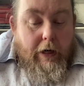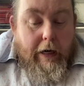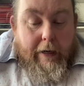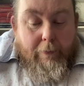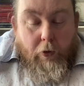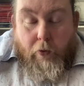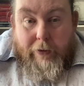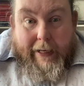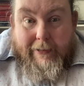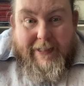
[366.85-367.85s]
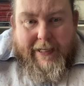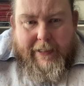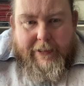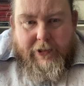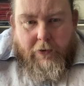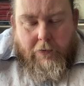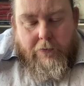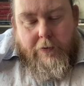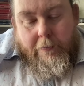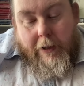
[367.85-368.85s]
All now sadly
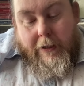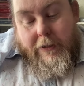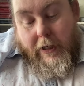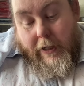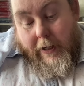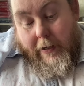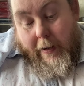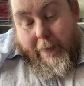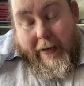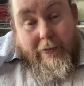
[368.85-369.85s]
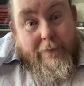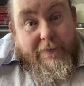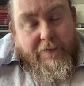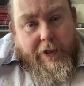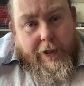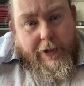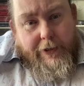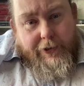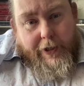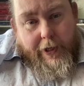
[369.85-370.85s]
sold, but about 15
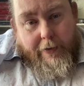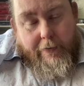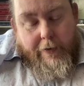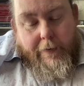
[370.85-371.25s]
years ago,